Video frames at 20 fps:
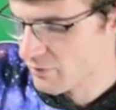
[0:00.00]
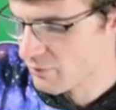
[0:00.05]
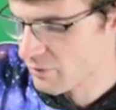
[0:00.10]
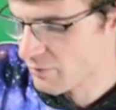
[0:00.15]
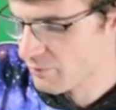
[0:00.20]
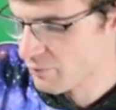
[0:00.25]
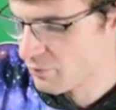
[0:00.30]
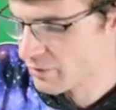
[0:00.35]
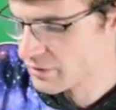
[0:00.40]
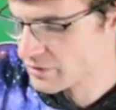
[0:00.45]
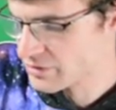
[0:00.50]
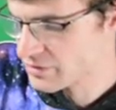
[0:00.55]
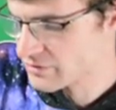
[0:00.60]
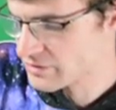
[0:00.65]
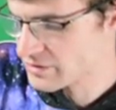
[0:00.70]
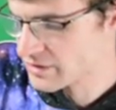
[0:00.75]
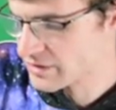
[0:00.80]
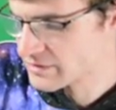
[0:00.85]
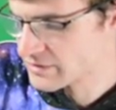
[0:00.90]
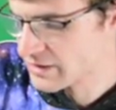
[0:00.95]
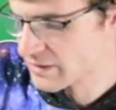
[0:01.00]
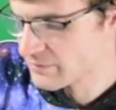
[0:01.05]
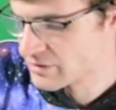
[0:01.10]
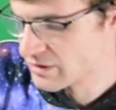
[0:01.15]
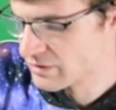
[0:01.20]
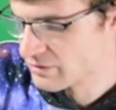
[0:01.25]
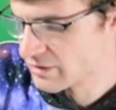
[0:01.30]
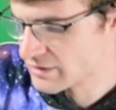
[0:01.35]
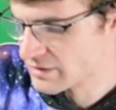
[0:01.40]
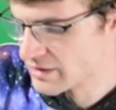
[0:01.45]
1.26 times
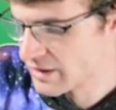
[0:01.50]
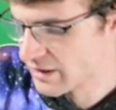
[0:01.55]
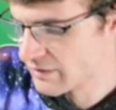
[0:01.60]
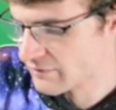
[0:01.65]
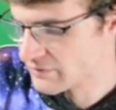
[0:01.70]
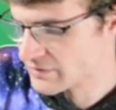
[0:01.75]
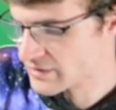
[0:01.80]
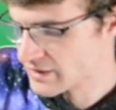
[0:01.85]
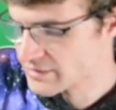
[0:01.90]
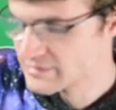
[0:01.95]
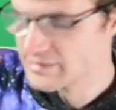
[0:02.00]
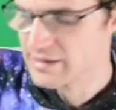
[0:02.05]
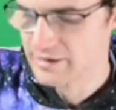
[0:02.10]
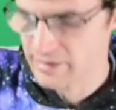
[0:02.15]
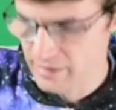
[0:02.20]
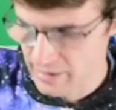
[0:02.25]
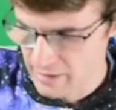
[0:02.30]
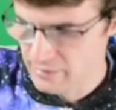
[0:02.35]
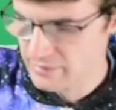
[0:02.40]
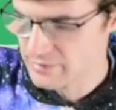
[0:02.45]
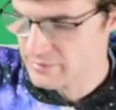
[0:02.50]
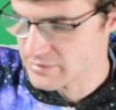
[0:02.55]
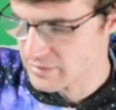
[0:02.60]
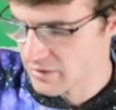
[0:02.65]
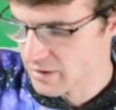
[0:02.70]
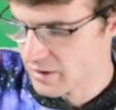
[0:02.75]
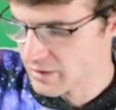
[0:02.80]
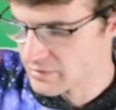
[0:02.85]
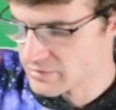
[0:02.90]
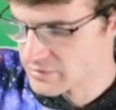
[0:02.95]
10 raised to the negative 6, again, it's a
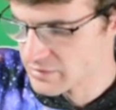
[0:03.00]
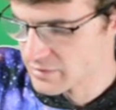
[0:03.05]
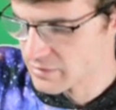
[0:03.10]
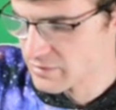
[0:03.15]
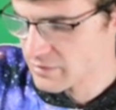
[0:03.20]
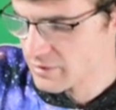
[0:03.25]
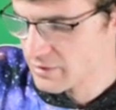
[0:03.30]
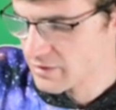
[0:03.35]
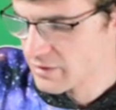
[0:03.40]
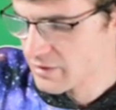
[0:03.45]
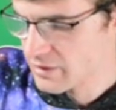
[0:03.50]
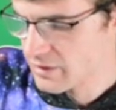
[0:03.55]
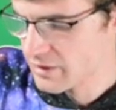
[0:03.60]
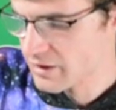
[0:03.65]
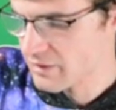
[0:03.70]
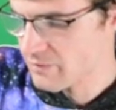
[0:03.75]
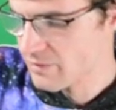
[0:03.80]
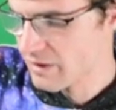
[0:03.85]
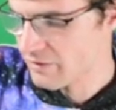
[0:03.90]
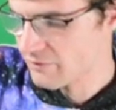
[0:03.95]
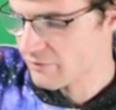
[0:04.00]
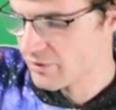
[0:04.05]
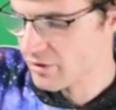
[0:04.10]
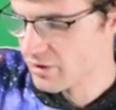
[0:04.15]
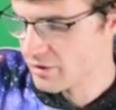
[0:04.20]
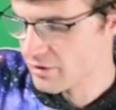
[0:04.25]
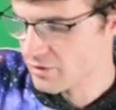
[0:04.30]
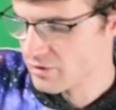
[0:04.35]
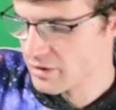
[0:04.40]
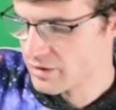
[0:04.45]
constant. The amount of
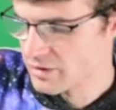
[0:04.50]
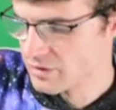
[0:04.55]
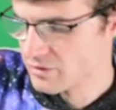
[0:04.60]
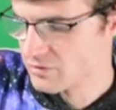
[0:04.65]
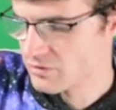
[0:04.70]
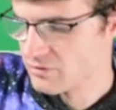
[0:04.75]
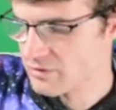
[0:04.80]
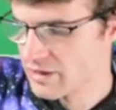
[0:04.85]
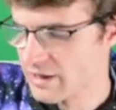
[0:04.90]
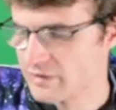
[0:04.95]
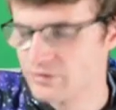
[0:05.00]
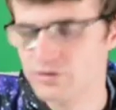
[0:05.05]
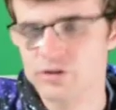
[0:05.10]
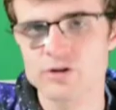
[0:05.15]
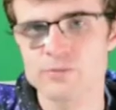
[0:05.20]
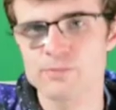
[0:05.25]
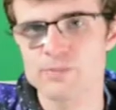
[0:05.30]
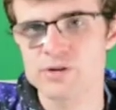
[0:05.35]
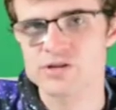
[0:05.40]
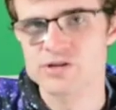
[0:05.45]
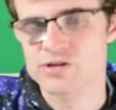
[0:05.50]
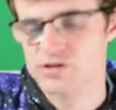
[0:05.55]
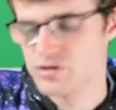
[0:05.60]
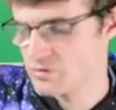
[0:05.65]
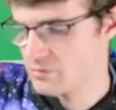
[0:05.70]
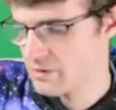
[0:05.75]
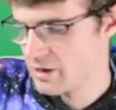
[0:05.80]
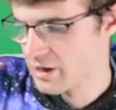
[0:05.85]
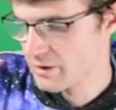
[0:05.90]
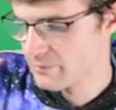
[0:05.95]
current running through that loop is
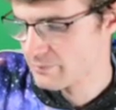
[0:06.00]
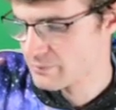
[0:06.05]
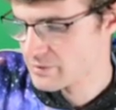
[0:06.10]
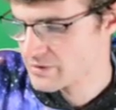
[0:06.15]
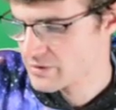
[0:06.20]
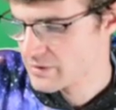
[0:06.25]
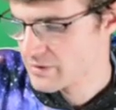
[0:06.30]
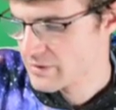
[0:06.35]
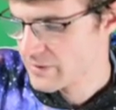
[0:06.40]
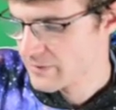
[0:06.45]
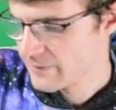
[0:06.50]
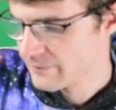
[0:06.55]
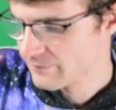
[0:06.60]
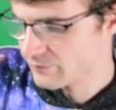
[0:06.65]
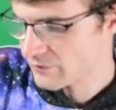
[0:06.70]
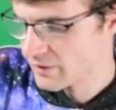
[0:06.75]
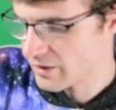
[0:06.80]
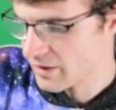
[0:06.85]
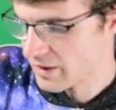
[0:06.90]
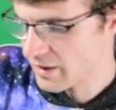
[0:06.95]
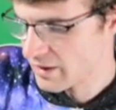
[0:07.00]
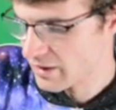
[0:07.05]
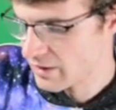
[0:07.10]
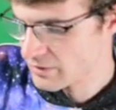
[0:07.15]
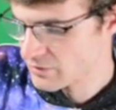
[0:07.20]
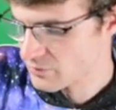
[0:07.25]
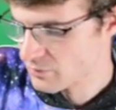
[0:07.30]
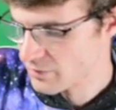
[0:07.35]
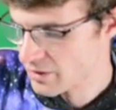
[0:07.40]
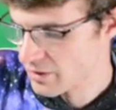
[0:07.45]
2 amps,
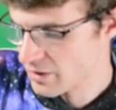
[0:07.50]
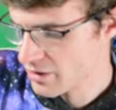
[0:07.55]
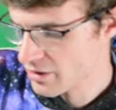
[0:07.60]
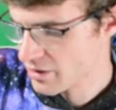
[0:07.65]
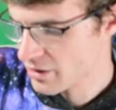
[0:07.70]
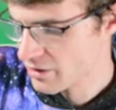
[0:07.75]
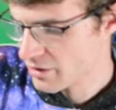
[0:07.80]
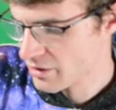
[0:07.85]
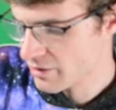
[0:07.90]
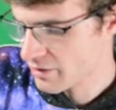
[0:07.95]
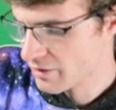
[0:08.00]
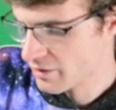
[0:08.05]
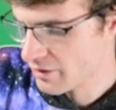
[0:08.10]
and we are